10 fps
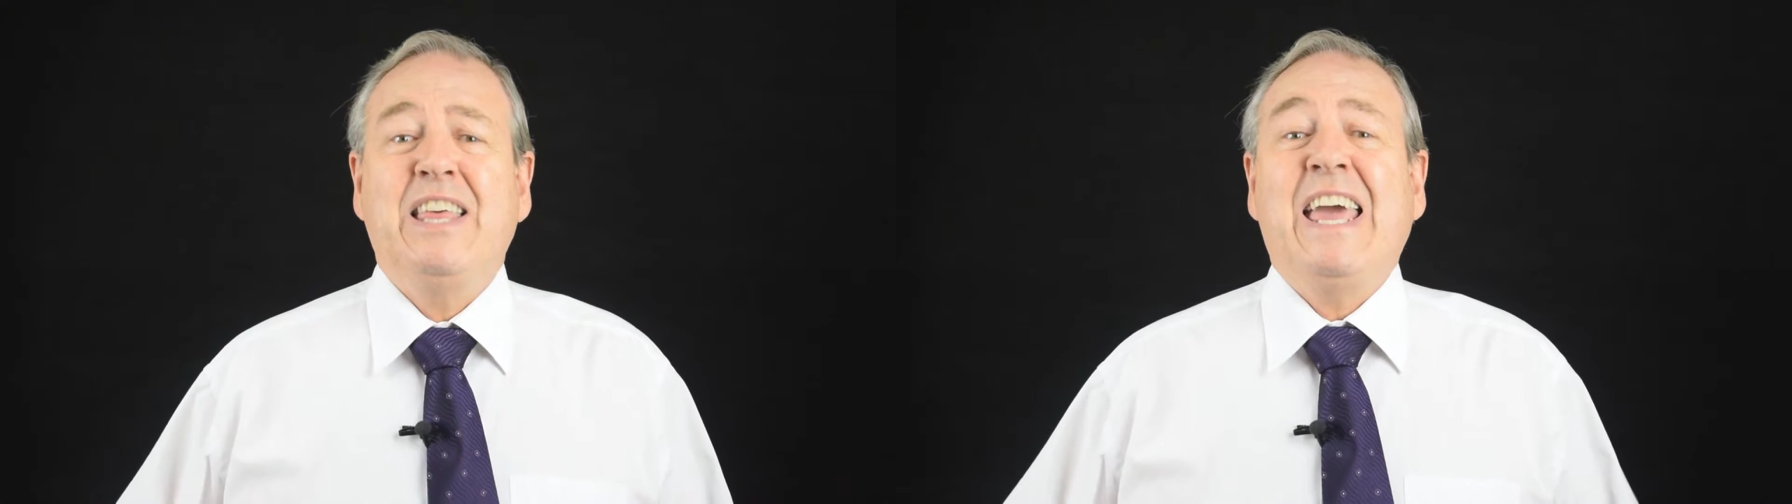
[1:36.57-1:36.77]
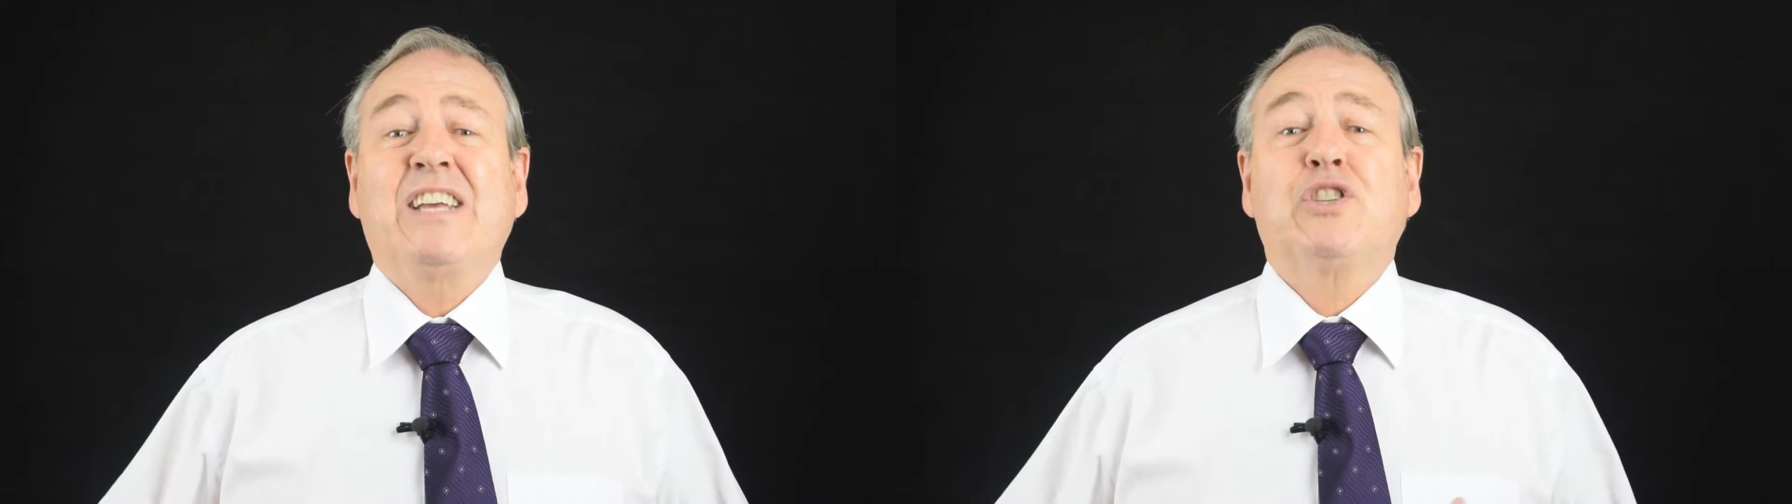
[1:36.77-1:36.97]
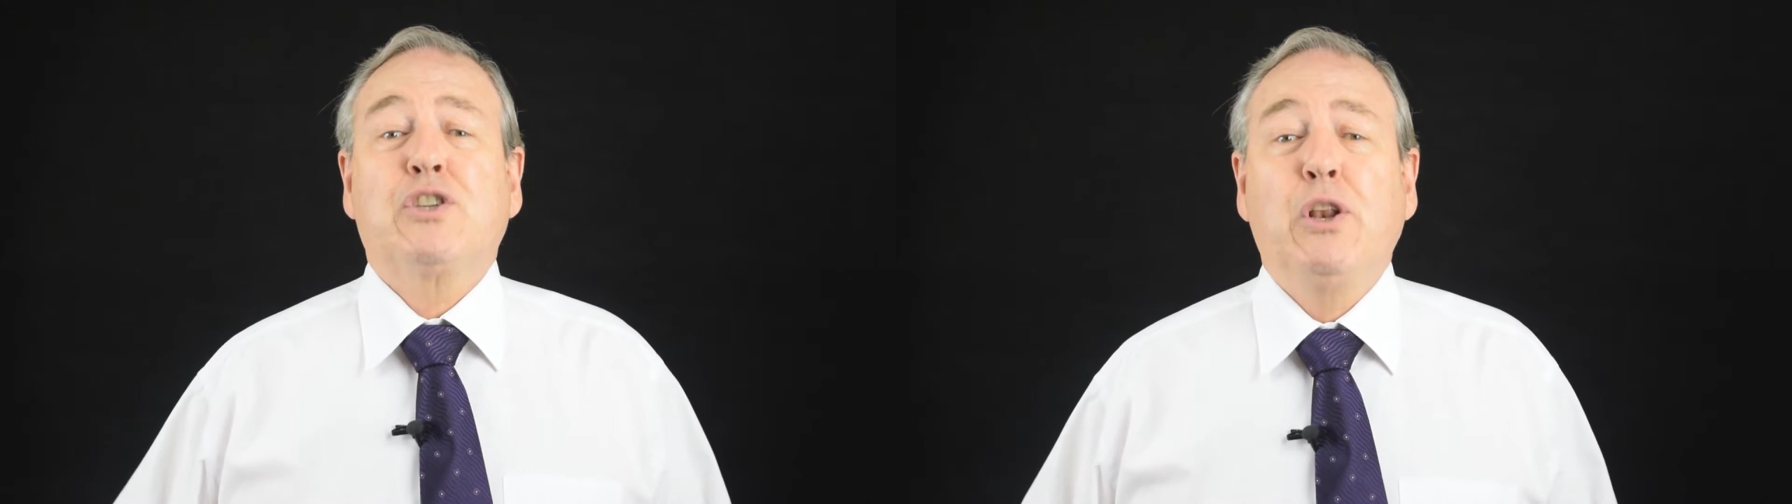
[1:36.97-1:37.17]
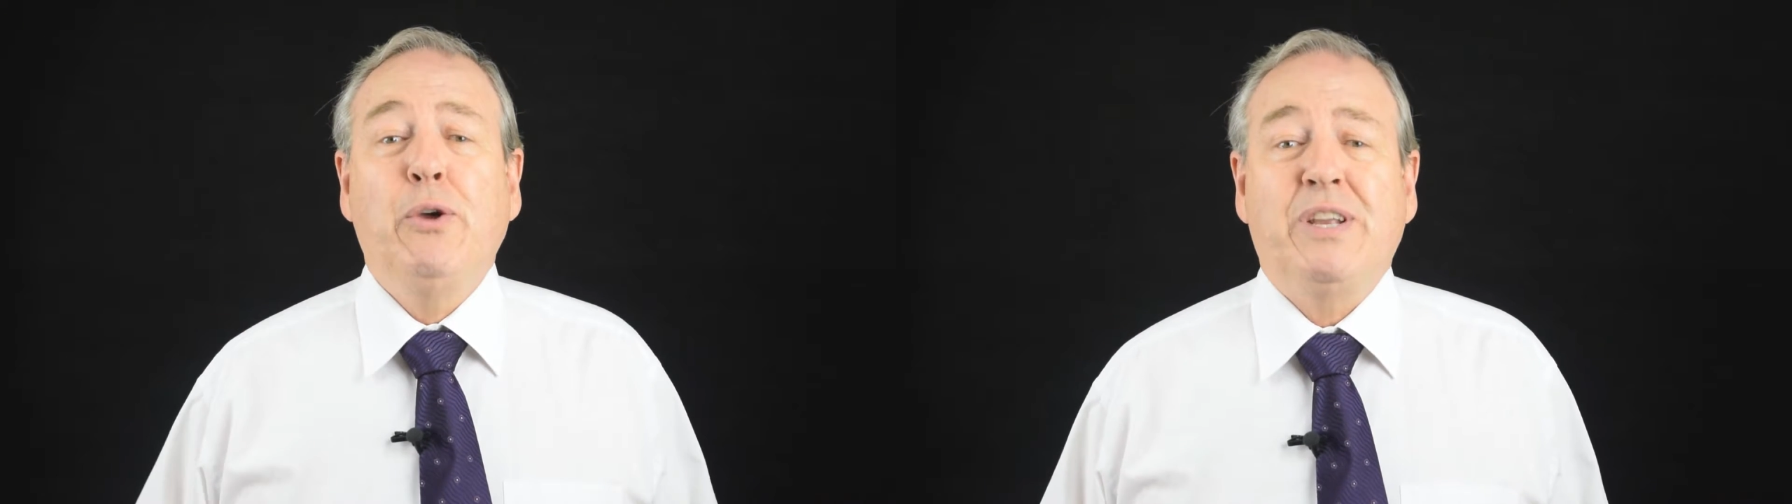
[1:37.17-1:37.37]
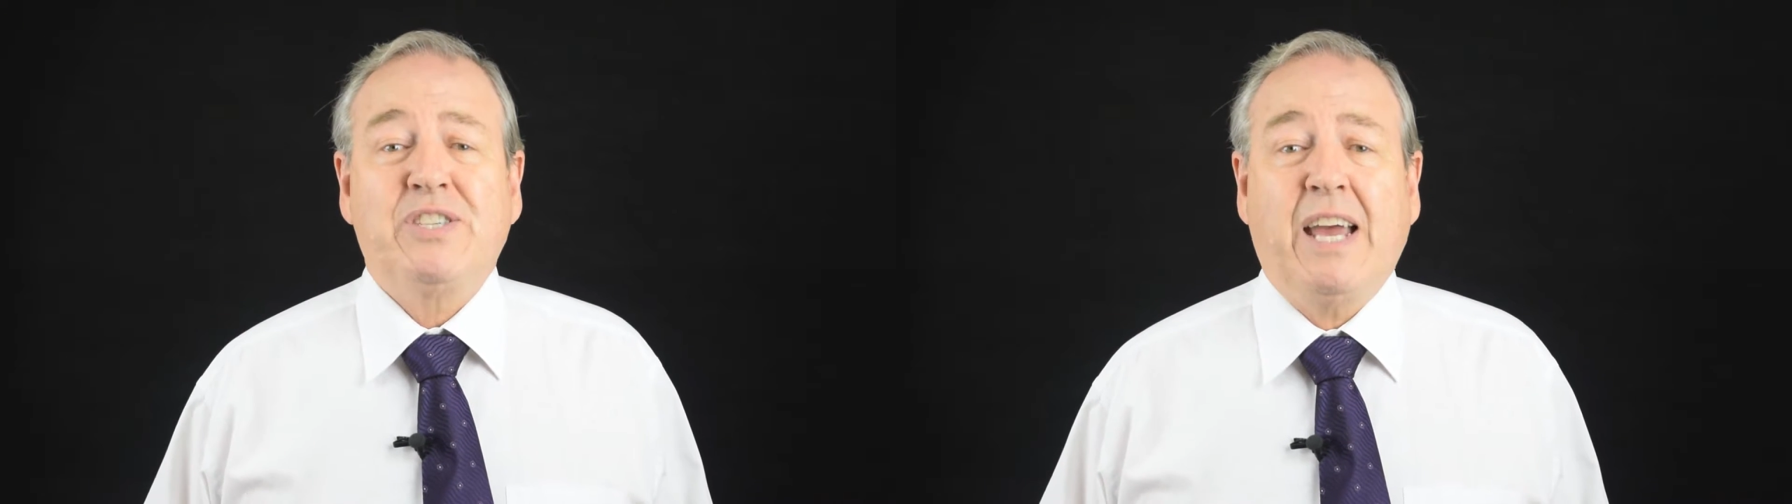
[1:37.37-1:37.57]

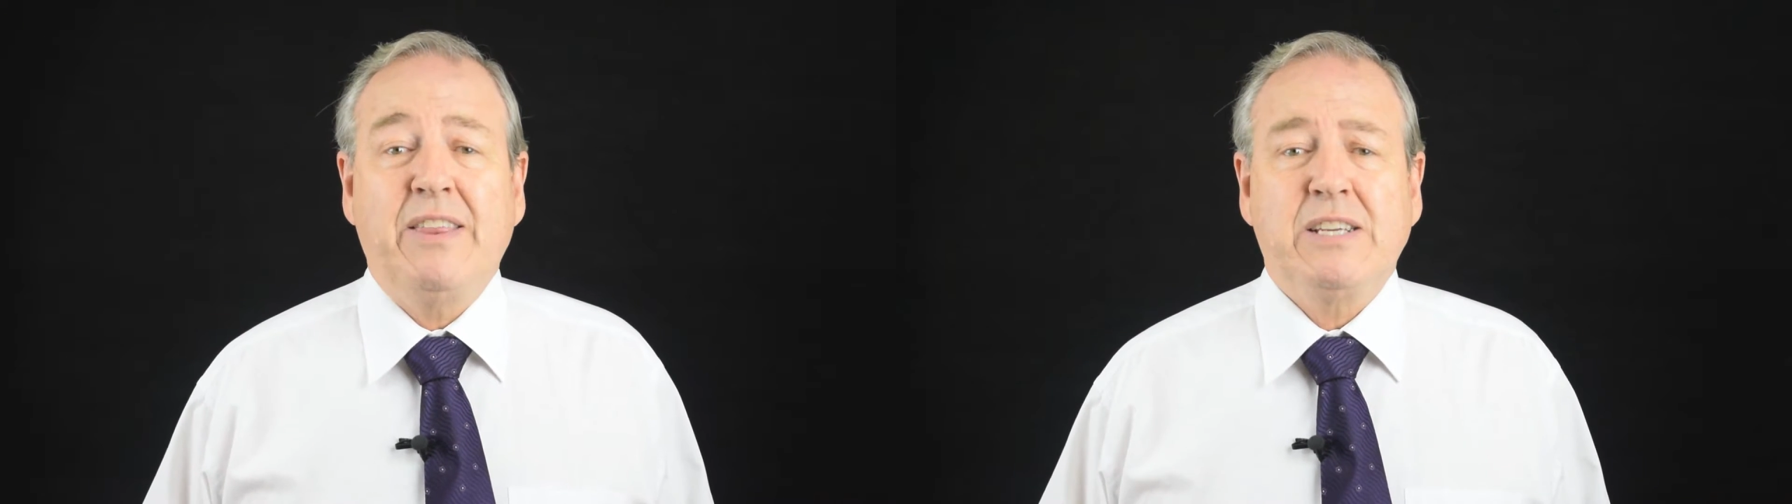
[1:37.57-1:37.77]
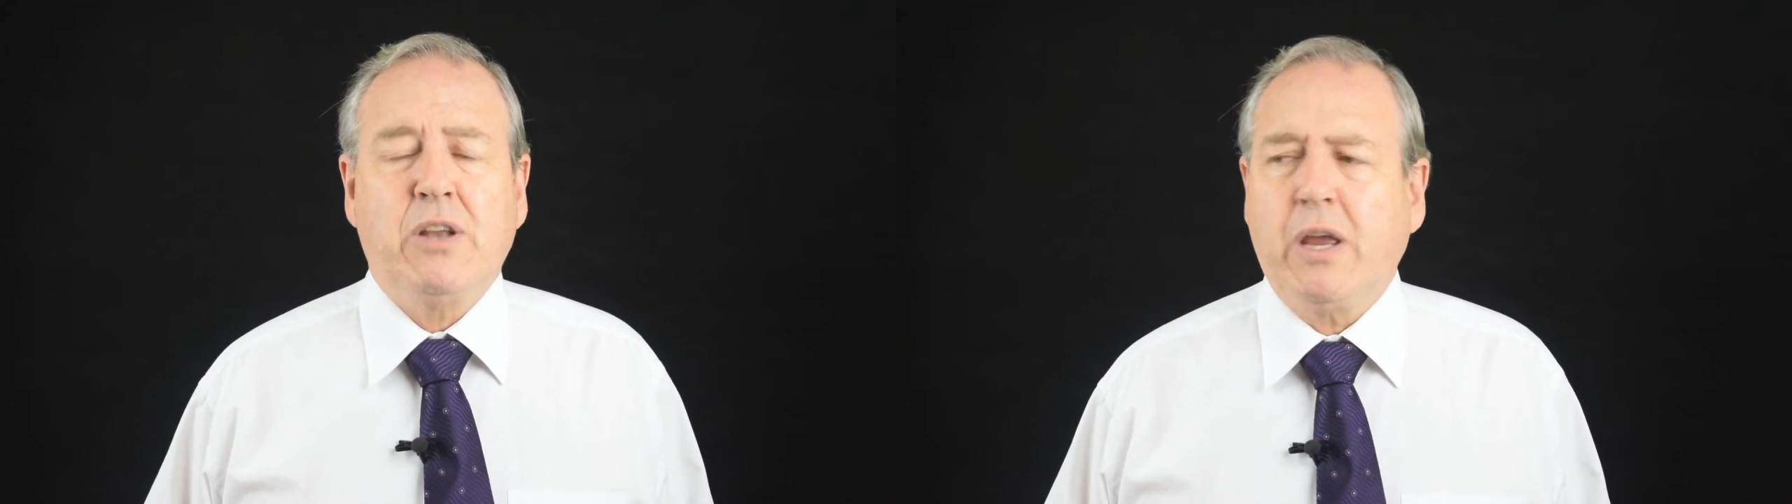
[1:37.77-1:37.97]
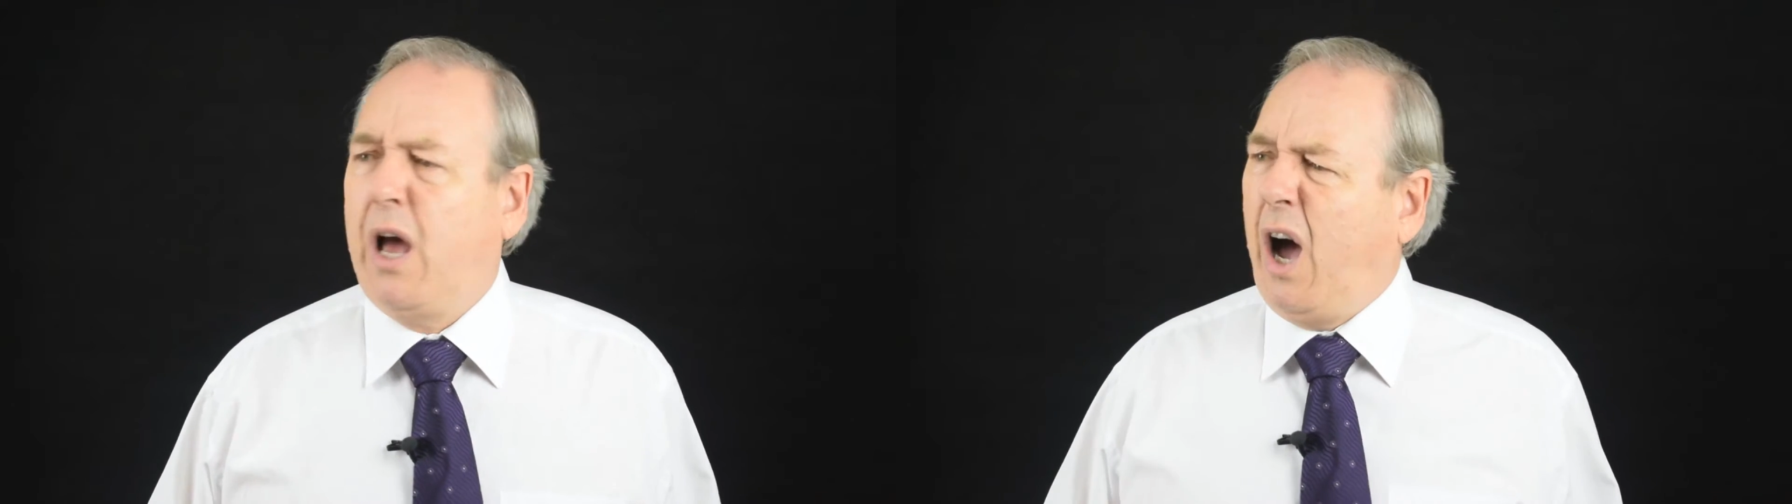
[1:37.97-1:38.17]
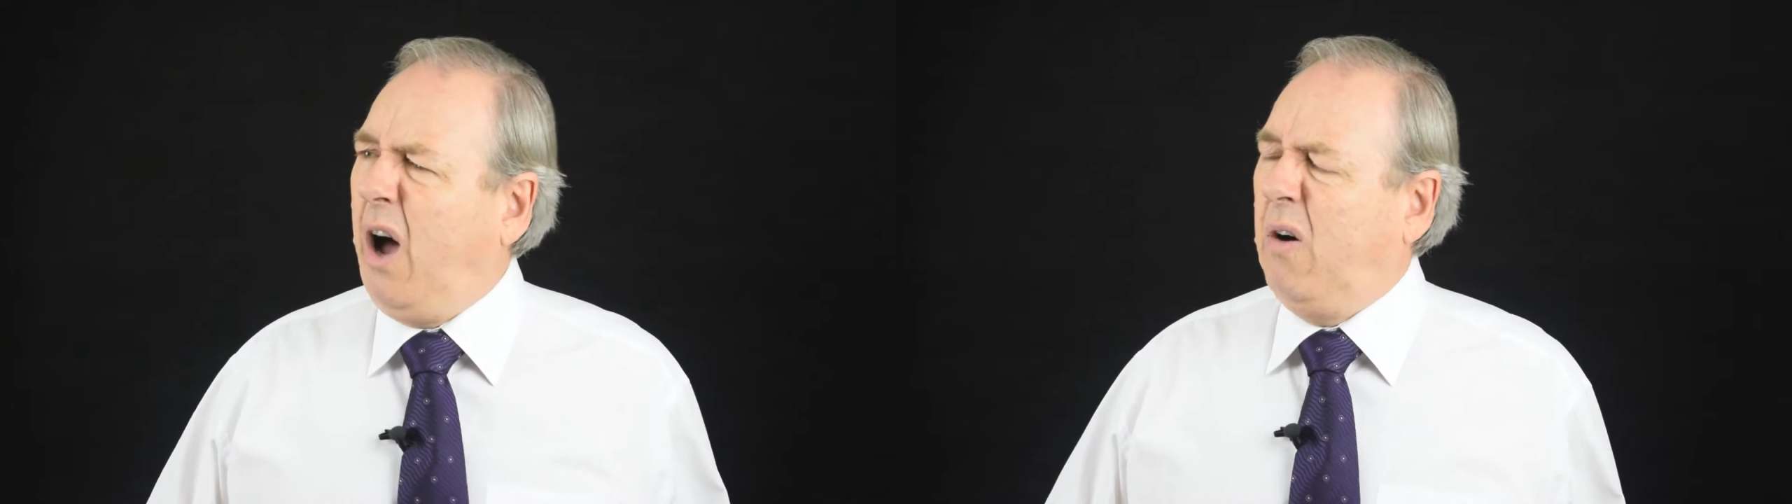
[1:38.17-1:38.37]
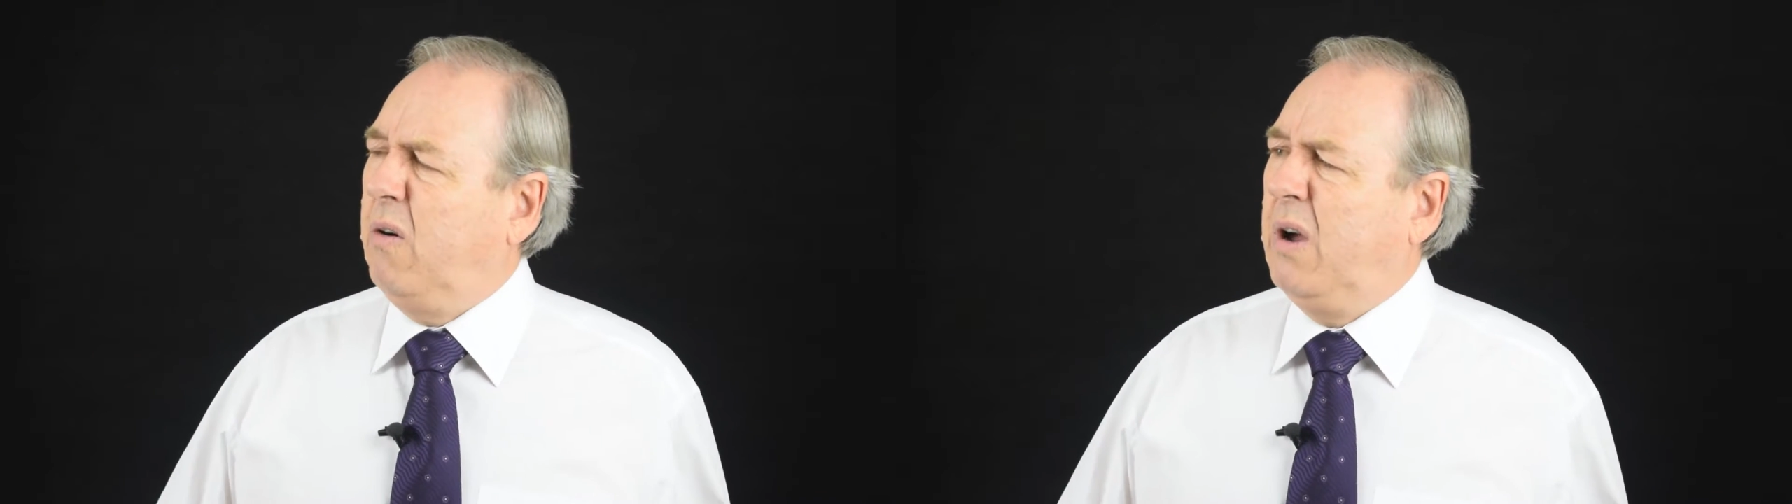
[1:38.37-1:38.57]
excluder say things like,
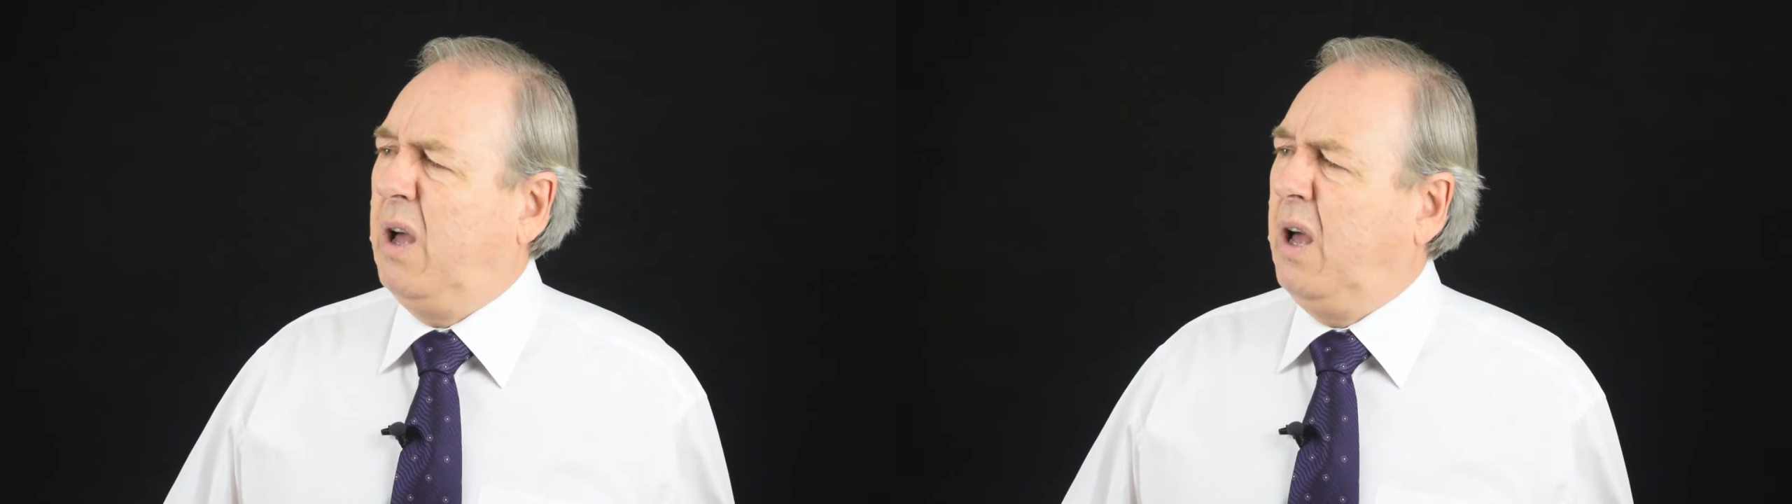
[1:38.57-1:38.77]
oh,